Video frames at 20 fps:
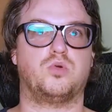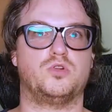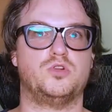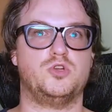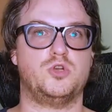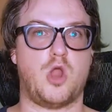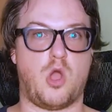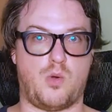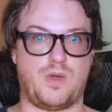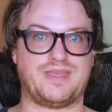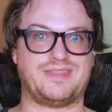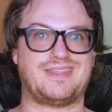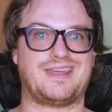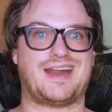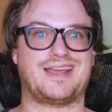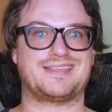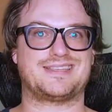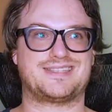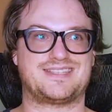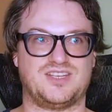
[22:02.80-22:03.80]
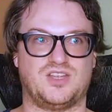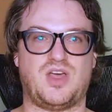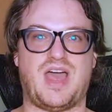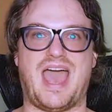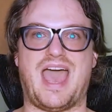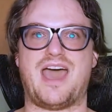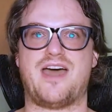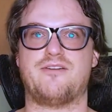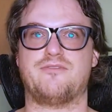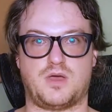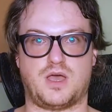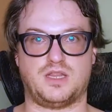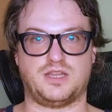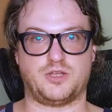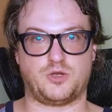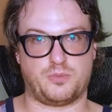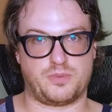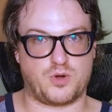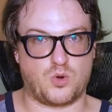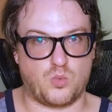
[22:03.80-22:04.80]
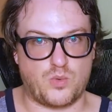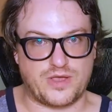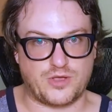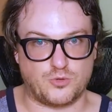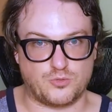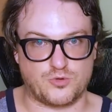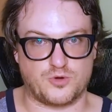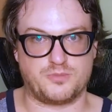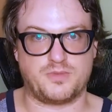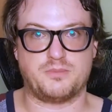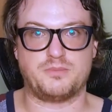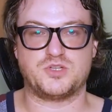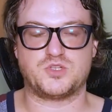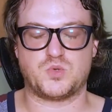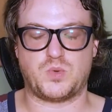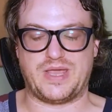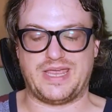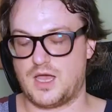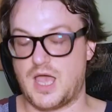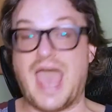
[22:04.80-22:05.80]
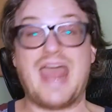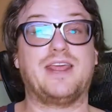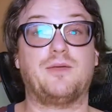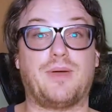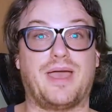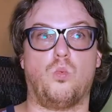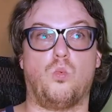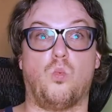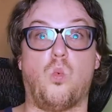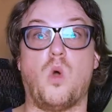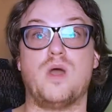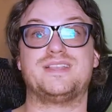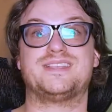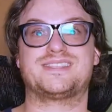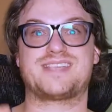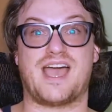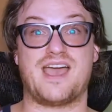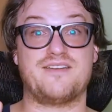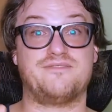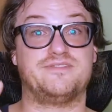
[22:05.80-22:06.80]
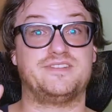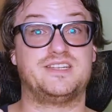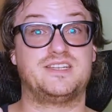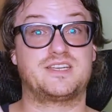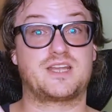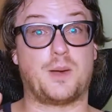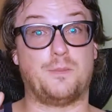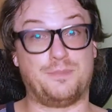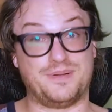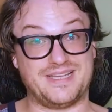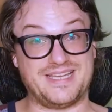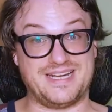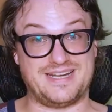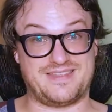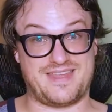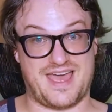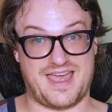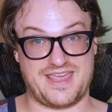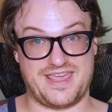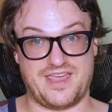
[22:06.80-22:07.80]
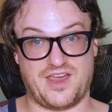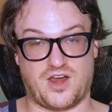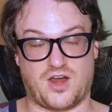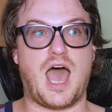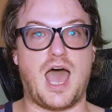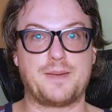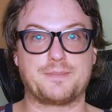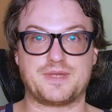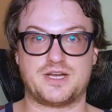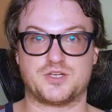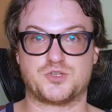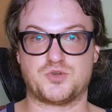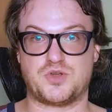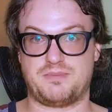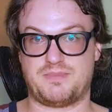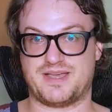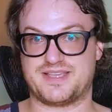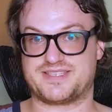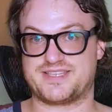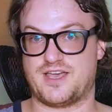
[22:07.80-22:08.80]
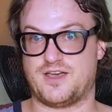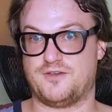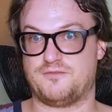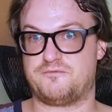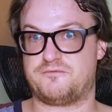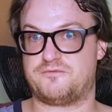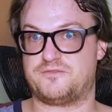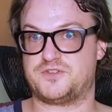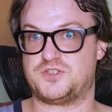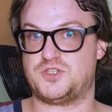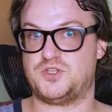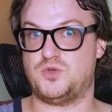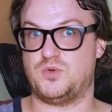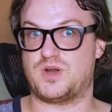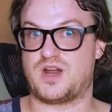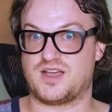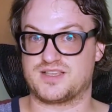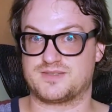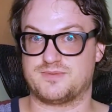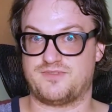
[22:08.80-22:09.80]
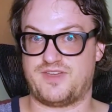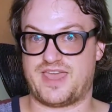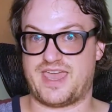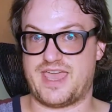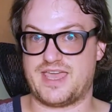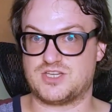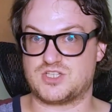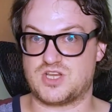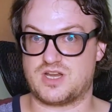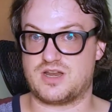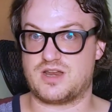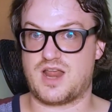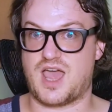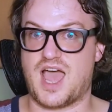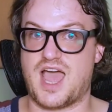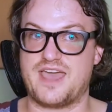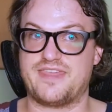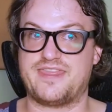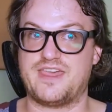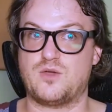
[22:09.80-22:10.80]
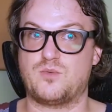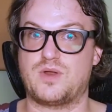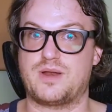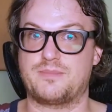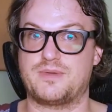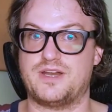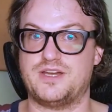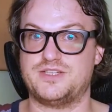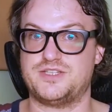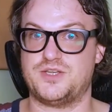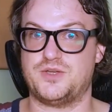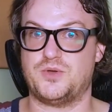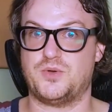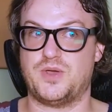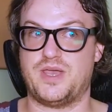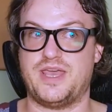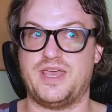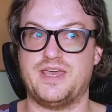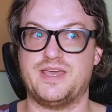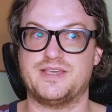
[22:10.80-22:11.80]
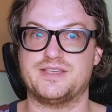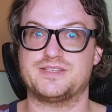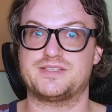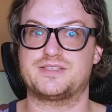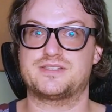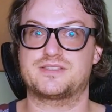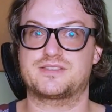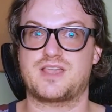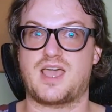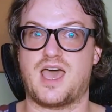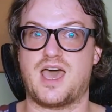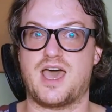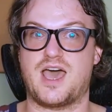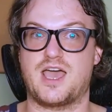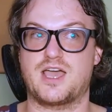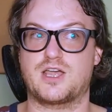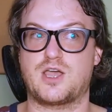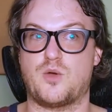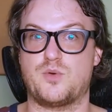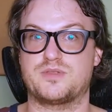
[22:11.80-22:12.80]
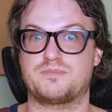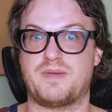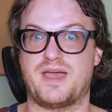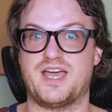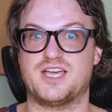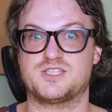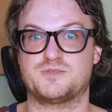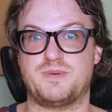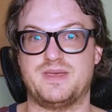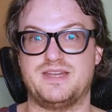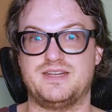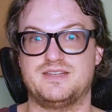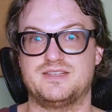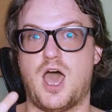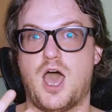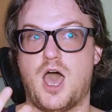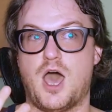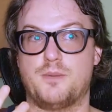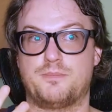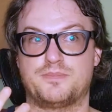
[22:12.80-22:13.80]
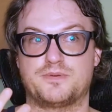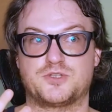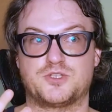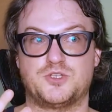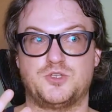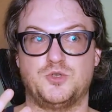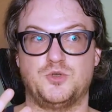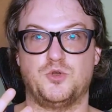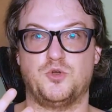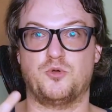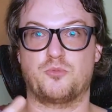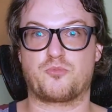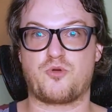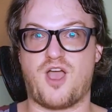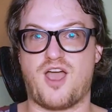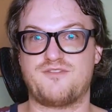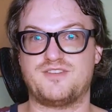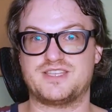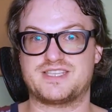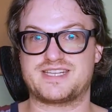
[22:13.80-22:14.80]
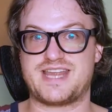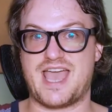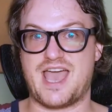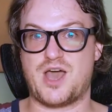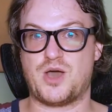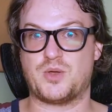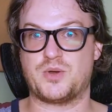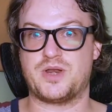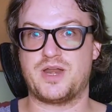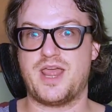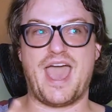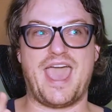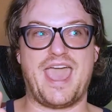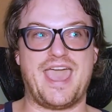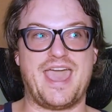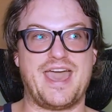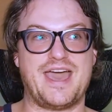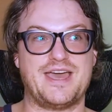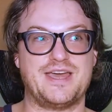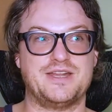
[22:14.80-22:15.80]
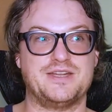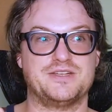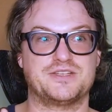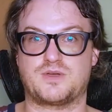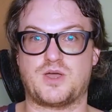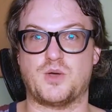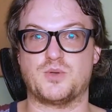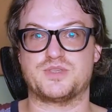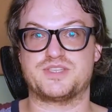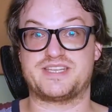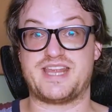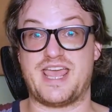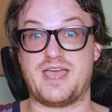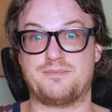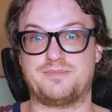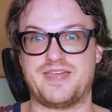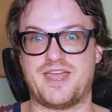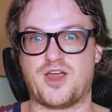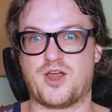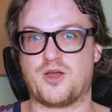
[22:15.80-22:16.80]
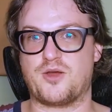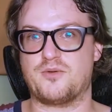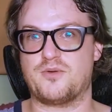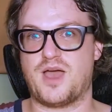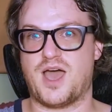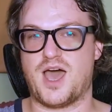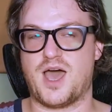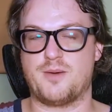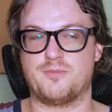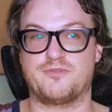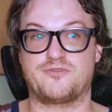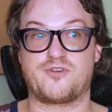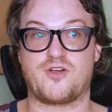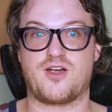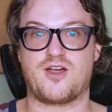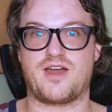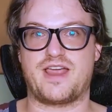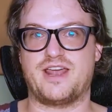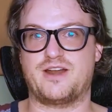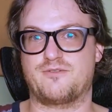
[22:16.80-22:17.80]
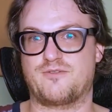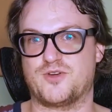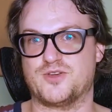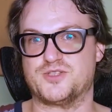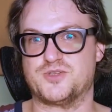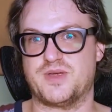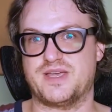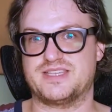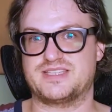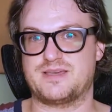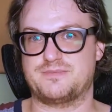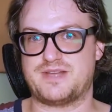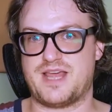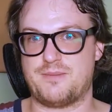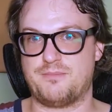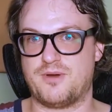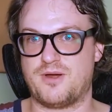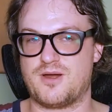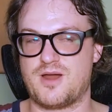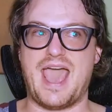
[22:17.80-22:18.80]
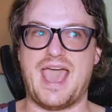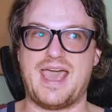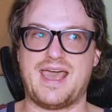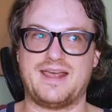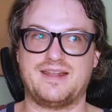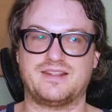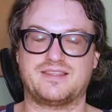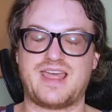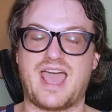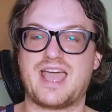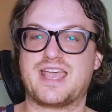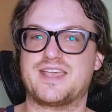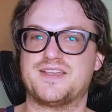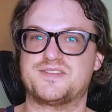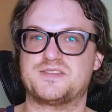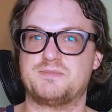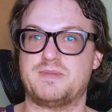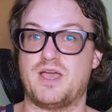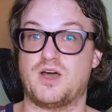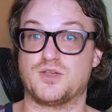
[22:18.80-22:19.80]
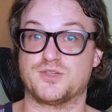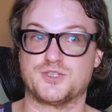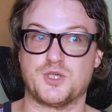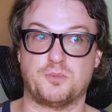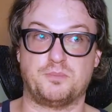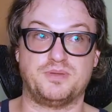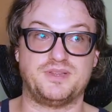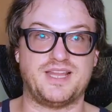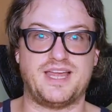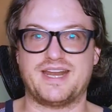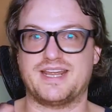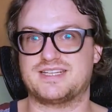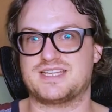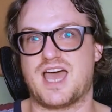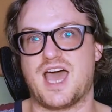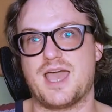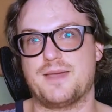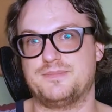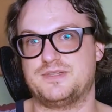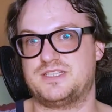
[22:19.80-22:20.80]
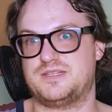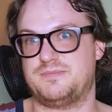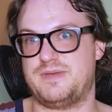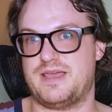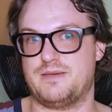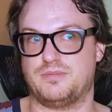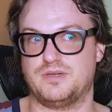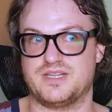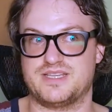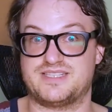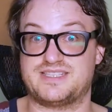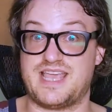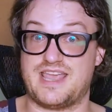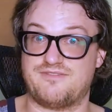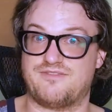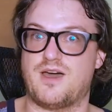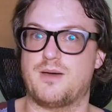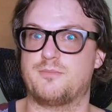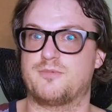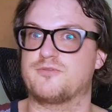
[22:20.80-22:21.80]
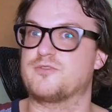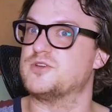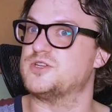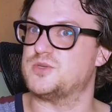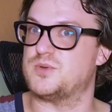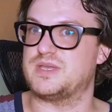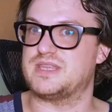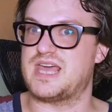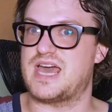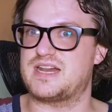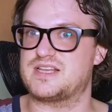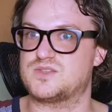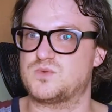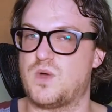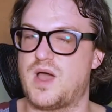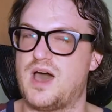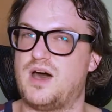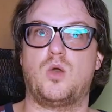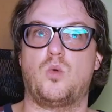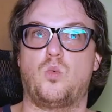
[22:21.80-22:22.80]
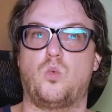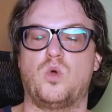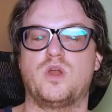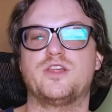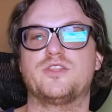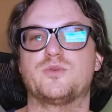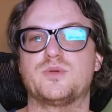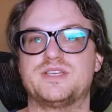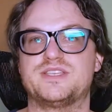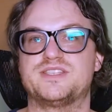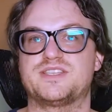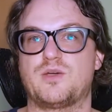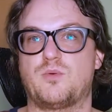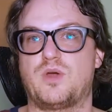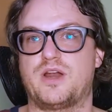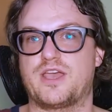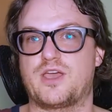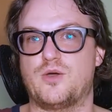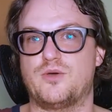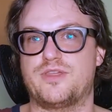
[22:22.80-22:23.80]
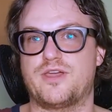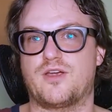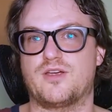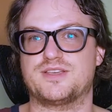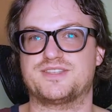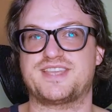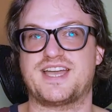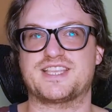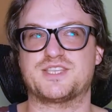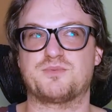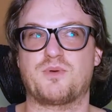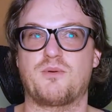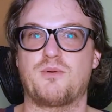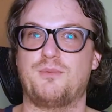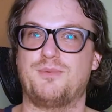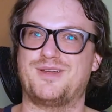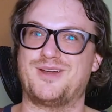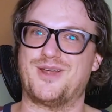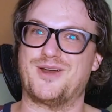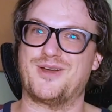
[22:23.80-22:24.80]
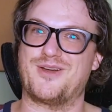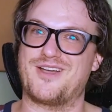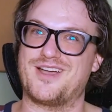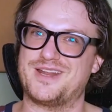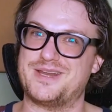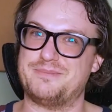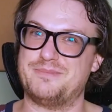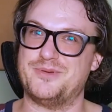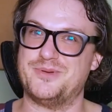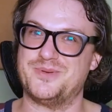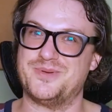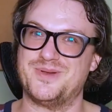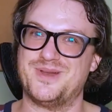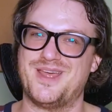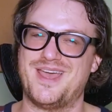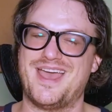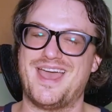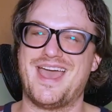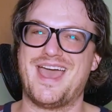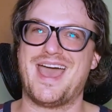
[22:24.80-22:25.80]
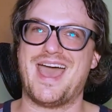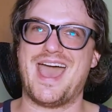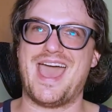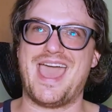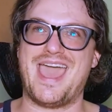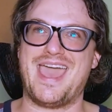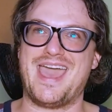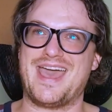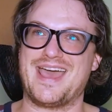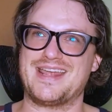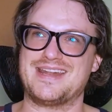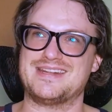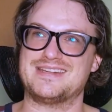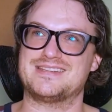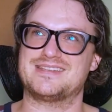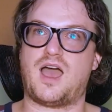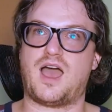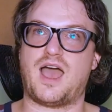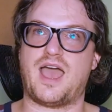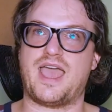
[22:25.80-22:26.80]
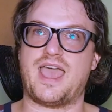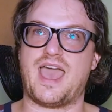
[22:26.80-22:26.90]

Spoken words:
knowing that I still have a little bit of wiggle room in between. Anyway, once I've completed that year, I'm going to treat myself to an awesome vacation. I think what I'm going to do is go with my husband up to Provincetown and go stay up there for our anniversary in September. And that gives me also plenty of time to be able to save up for doing that as well. One of the reasons I want to go there is that's where we went on our honeymoon. And I